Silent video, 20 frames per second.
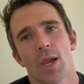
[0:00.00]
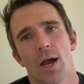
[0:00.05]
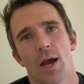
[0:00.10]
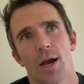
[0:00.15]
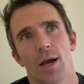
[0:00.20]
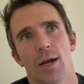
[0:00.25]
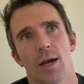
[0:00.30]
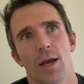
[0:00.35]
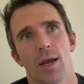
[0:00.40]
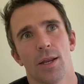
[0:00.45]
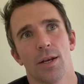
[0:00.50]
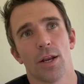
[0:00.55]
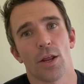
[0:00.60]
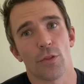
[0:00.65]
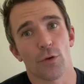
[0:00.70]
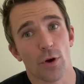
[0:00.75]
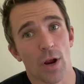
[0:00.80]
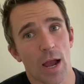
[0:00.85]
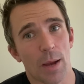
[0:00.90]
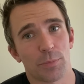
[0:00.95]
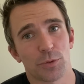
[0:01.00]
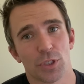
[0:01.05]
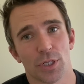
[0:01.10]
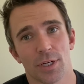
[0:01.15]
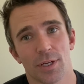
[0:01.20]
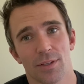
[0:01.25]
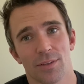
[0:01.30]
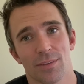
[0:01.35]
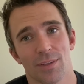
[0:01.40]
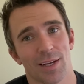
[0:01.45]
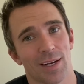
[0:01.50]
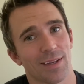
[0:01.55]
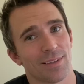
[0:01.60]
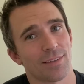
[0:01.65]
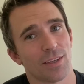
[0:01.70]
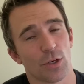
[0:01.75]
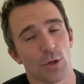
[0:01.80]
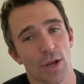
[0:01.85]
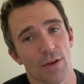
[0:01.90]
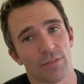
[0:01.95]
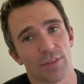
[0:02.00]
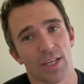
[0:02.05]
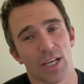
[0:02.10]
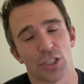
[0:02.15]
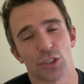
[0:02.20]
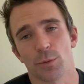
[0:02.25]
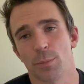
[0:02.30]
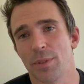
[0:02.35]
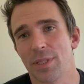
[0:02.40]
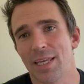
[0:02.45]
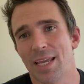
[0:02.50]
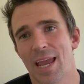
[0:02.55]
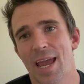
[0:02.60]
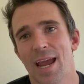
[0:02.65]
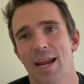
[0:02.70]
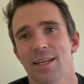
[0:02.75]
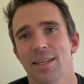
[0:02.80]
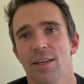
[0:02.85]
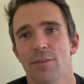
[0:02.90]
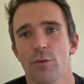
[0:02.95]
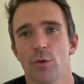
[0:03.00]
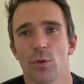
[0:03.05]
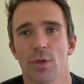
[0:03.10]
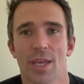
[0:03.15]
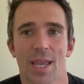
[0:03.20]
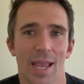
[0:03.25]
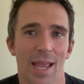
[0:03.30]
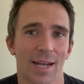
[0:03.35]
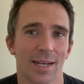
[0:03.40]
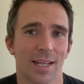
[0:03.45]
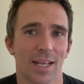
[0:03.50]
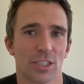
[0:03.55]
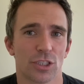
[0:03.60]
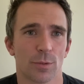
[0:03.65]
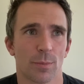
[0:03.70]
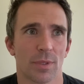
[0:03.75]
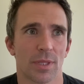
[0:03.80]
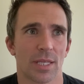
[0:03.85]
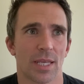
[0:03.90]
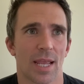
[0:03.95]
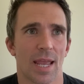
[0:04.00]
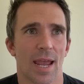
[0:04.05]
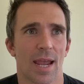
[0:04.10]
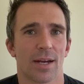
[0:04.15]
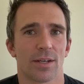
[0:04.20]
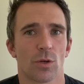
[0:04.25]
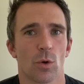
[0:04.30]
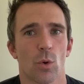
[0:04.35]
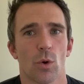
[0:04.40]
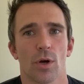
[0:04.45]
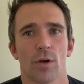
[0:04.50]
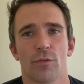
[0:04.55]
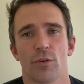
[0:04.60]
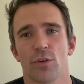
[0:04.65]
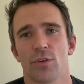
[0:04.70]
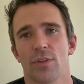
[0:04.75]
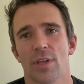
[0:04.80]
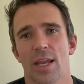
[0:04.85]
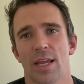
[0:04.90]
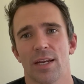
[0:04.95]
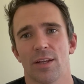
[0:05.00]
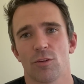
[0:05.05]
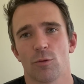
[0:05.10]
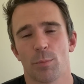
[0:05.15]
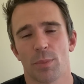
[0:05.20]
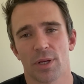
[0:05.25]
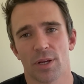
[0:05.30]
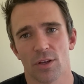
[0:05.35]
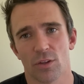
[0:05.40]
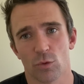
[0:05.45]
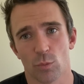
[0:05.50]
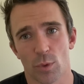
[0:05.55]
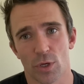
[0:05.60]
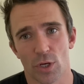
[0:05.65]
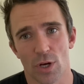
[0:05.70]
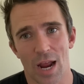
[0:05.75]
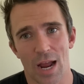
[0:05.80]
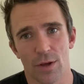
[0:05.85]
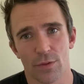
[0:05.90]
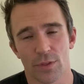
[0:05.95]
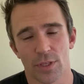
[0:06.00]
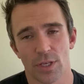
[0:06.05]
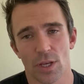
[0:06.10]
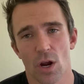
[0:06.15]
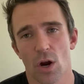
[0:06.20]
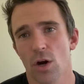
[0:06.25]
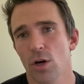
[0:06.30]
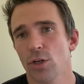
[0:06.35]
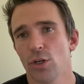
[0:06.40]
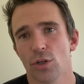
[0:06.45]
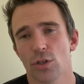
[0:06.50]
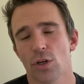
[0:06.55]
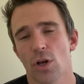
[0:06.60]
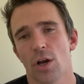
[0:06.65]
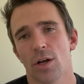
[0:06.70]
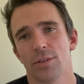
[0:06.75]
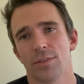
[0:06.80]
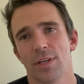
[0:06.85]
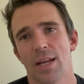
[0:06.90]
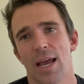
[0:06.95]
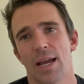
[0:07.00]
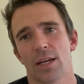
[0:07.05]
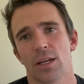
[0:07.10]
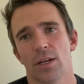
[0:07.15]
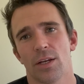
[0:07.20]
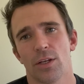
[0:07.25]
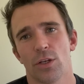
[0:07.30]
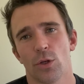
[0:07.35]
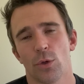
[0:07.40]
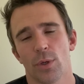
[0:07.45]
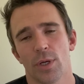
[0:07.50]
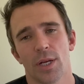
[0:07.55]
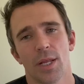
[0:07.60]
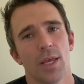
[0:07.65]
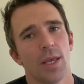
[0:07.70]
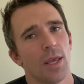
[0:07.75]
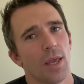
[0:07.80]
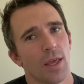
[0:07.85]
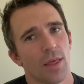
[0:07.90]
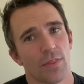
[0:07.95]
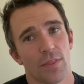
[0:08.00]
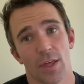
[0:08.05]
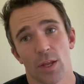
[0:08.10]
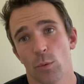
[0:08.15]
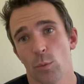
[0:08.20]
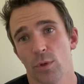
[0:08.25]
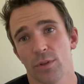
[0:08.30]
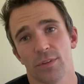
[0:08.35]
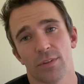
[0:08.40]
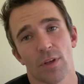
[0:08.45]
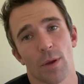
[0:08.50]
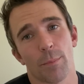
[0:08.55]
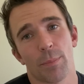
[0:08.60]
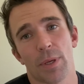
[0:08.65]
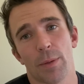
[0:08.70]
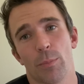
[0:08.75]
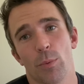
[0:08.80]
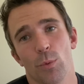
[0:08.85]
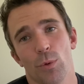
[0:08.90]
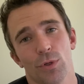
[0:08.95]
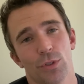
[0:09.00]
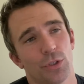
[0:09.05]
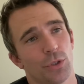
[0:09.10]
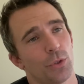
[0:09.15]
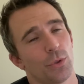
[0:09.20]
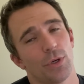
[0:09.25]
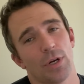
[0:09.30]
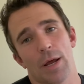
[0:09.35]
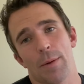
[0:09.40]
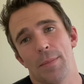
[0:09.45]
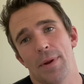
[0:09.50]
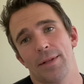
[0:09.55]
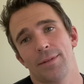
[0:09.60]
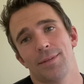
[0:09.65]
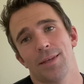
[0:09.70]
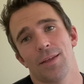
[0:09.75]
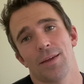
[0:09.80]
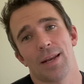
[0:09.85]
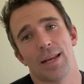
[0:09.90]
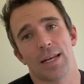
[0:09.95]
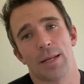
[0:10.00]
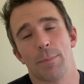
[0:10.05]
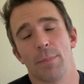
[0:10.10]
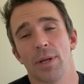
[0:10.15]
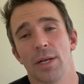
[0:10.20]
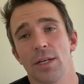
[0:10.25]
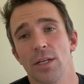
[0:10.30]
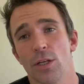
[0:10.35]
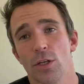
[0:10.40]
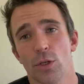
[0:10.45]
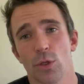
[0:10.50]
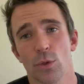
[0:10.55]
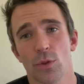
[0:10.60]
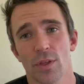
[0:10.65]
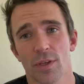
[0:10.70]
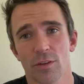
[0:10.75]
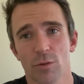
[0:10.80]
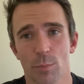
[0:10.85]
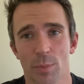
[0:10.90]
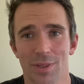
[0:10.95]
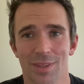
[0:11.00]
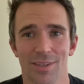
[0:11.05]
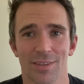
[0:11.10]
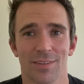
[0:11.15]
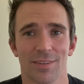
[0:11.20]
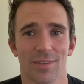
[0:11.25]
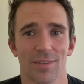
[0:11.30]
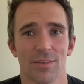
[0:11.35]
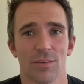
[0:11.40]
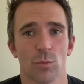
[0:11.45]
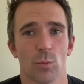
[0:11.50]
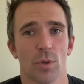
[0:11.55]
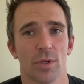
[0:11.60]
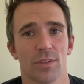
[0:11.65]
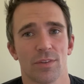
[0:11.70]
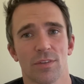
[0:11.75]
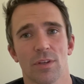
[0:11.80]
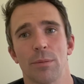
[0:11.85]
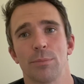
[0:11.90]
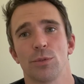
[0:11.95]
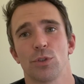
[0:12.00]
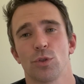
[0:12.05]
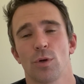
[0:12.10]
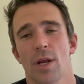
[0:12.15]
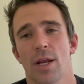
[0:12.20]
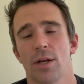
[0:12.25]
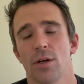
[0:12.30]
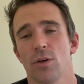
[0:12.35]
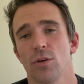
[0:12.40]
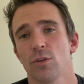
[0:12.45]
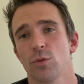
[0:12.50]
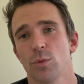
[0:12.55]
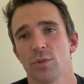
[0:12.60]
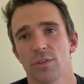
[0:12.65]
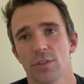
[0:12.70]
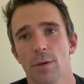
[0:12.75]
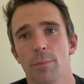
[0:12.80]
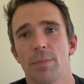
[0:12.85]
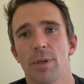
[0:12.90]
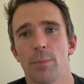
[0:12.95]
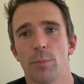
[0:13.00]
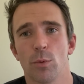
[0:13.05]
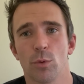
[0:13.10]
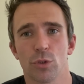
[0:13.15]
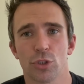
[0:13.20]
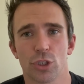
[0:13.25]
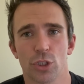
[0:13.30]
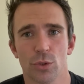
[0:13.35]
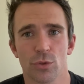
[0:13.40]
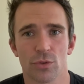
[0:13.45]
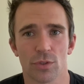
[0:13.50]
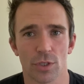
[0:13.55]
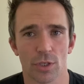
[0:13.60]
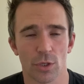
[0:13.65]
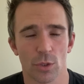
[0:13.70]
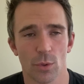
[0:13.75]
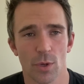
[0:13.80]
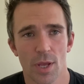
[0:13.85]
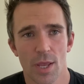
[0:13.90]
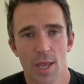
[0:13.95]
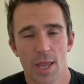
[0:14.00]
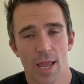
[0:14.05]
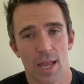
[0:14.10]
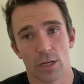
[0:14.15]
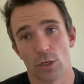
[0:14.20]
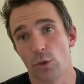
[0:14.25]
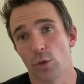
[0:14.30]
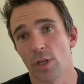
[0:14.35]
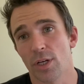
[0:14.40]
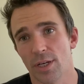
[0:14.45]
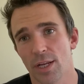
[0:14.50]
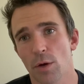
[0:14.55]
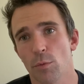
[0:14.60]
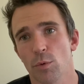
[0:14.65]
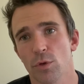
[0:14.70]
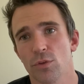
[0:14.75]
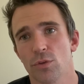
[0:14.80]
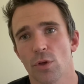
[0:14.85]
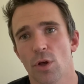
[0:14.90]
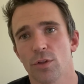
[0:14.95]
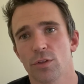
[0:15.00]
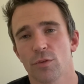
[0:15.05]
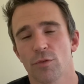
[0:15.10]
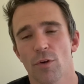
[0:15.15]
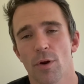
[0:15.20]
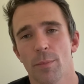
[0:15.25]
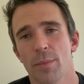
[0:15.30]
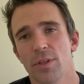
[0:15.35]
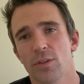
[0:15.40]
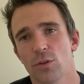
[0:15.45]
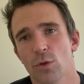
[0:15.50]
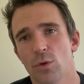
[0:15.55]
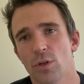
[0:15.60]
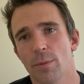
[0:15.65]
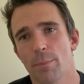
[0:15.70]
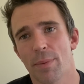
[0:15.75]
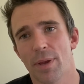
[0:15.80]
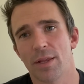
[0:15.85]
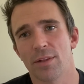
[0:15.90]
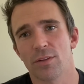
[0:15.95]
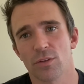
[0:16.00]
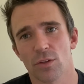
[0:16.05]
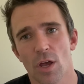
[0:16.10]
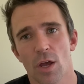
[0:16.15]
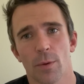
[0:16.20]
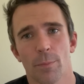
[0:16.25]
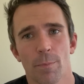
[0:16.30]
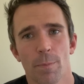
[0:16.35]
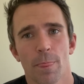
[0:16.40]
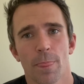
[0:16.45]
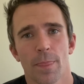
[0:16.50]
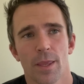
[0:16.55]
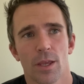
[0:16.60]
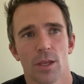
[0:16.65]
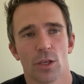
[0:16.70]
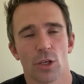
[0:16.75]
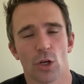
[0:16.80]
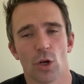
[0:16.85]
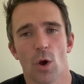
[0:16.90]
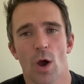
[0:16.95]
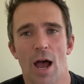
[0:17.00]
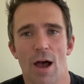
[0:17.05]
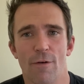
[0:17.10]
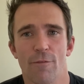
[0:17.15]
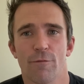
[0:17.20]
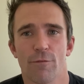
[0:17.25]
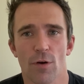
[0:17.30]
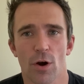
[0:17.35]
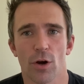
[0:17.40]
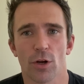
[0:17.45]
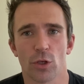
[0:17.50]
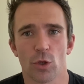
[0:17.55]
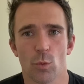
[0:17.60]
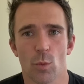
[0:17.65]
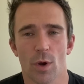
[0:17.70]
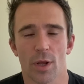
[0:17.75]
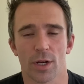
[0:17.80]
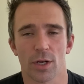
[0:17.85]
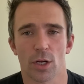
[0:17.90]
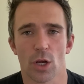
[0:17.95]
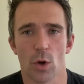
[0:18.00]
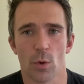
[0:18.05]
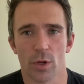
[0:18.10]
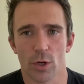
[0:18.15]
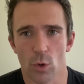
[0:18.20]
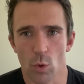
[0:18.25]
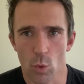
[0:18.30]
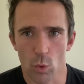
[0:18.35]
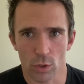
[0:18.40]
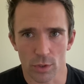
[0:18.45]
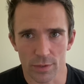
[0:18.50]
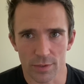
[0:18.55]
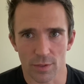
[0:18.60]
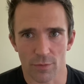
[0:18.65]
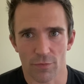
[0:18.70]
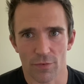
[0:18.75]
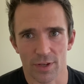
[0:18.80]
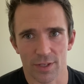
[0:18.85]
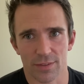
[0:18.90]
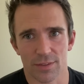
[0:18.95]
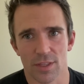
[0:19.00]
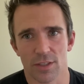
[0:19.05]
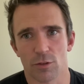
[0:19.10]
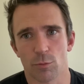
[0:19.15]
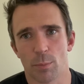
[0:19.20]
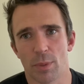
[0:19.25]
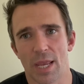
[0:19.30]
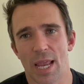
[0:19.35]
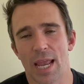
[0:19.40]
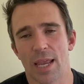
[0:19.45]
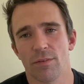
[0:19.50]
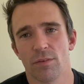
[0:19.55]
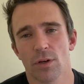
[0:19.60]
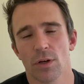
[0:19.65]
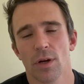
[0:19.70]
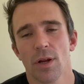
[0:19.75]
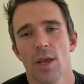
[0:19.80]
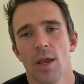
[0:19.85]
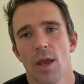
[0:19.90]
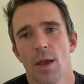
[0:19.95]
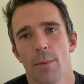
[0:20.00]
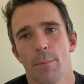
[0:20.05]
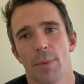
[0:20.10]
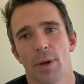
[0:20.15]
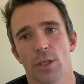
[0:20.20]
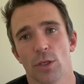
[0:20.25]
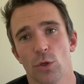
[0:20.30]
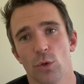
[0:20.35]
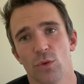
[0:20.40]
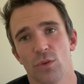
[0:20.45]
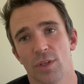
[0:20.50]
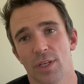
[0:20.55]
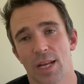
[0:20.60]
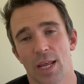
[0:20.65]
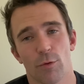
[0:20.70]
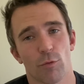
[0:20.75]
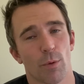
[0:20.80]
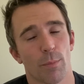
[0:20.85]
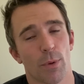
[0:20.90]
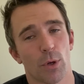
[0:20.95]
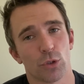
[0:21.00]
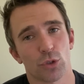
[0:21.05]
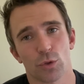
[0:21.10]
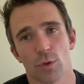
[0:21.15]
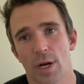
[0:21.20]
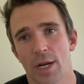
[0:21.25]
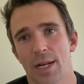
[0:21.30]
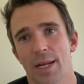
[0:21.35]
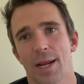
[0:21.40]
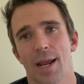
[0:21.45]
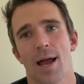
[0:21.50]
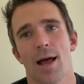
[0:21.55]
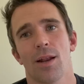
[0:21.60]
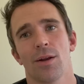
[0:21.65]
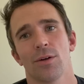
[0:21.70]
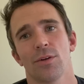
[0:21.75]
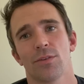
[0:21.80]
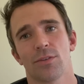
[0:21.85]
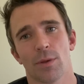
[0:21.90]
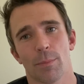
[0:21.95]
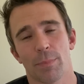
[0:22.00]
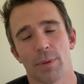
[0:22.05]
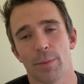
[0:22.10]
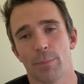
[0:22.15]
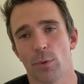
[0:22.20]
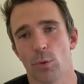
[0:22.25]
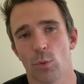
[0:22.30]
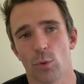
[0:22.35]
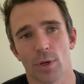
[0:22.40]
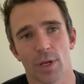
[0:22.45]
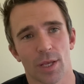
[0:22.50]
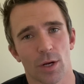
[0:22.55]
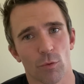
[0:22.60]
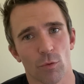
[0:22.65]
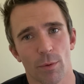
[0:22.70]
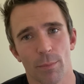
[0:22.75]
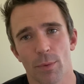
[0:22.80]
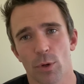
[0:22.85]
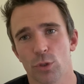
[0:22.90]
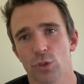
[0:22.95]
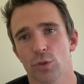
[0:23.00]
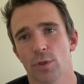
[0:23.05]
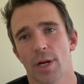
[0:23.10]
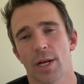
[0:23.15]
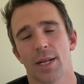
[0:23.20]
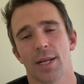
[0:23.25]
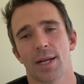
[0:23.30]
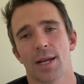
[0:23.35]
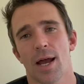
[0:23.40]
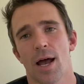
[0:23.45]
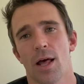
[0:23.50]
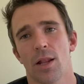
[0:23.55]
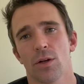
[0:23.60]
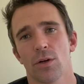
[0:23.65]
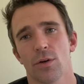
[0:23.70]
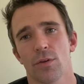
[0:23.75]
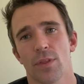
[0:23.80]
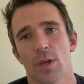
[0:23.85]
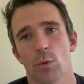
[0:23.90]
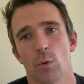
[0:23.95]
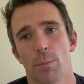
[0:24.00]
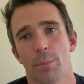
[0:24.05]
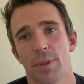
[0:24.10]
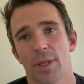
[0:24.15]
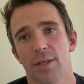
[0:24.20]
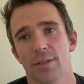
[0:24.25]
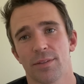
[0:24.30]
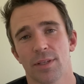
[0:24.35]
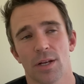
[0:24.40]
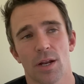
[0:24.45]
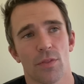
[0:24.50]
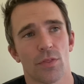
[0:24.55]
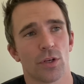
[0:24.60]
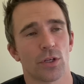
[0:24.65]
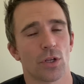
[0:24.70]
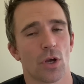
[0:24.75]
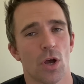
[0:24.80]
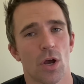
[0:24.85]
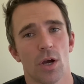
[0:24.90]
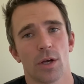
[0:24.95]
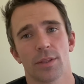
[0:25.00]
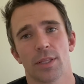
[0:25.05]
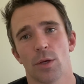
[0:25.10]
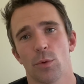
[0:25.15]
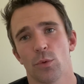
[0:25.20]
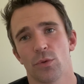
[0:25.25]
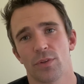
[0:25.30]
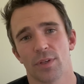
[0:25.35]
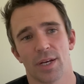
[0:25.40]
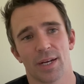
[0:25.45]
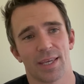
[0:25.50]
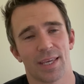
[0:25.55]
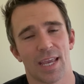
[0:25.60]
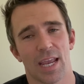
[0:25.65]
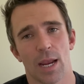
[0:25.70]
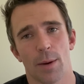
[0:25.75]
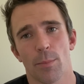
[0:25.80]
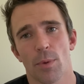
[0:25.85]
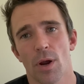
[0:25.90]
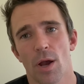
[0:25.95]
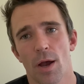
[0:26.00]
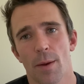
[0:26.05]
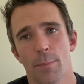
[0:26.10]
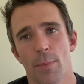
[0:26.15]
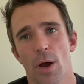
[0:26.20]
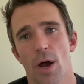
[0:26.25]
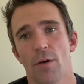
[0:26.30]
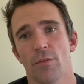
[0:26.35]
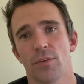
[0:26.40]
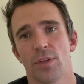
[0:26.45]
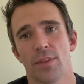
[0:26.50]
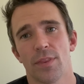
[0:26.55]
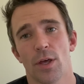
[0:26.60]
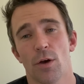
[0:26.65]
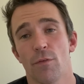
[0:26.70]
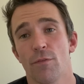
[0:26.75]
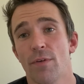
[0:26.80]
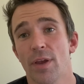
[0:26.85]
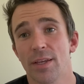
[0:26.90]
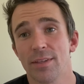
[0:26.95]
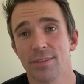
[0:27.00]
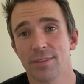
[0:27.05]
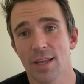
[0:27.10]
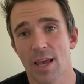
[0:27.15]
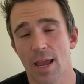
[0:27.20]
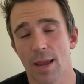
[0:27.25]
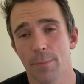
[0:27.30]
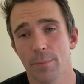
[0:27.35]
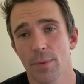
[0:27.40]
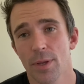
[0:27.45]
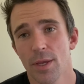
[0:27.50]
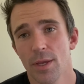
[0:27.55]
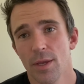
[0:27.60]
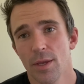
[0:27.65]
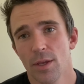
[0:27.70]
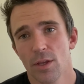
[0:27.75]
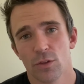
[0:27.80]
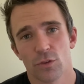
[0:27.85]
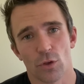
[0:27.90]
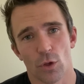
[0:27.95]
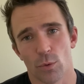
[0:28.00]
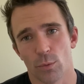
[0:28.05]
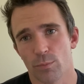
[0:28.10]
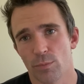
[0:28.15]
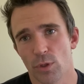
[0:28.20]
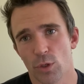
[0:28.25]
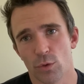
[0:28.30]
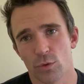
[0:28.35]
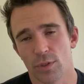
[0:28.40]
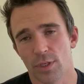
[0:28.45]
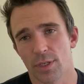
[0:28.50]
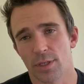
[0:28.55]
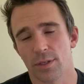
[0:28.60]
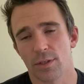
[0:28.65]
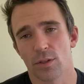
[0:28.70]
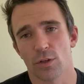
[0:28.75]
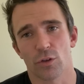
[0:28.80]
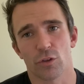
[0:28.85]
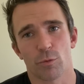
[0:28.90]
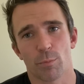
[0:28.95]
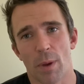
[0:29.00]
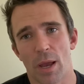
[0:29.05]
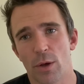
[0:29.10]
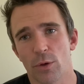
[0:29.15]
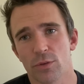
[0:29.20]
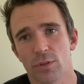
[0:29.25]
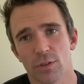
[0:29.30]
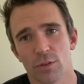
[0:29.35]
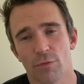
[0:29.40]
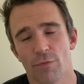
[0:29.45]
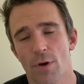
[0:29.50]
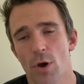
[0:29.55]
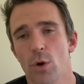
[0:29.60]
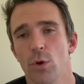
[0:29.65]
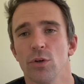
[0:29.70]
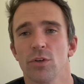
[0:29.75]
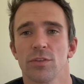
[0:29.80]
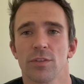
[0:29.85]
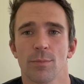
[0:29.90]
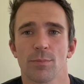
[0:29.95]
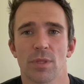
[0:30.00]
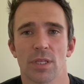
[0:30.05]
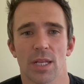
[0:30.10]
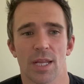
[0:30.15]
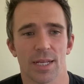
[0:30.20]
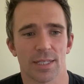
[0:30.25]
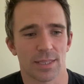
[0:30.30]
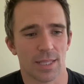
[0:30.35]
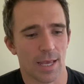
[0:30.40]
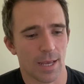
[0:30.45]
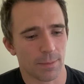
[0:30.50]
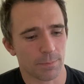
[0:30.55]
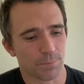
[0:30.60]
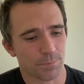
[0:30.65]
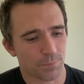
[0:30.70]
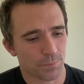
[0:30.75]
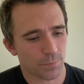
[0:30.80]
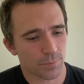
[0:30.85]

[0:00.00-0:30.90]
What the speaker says: Another option is, like I said, you have to catch them in the act. If you can't catch them in the act, or if you're saying it's because when you're out in the yard, your dog's not going to do it, then what some people will do, and I'm not telling anybody to do this, but this is what some trainers, what some people will choose to do, and you can get results from it. So it depends on, you know, how far you want to go in order to fix this behavior. But using a remote training collar, some people will get a remote training collar, they will place that on the dog, they will set a camera up, often they'll FaceTime, so using their spouse's phone or something like that.